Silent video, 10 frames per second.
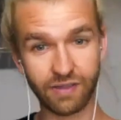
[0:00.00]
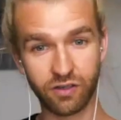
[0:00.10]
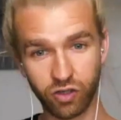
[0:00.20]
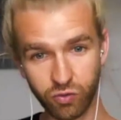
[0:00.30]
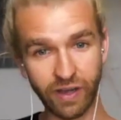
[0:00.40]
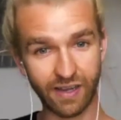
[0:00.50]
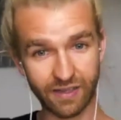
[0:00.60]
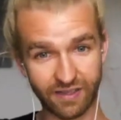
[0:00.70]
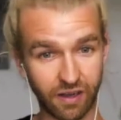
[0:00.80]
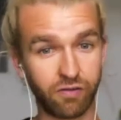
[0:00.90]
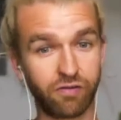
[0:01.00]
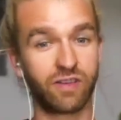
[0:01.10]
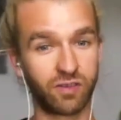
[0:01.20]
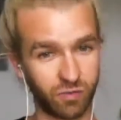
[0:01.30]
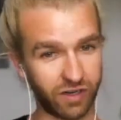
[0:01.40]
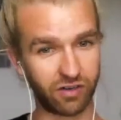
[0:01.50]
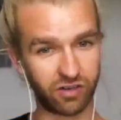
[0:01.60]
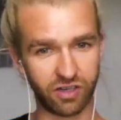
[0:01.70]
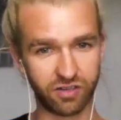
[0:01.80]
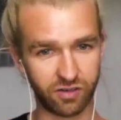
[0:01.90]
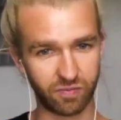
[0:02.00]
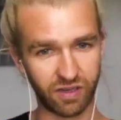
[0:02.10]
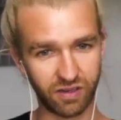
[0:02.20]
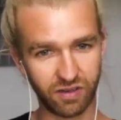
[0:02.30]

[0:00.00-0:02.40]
and the doing itself is what energizes me.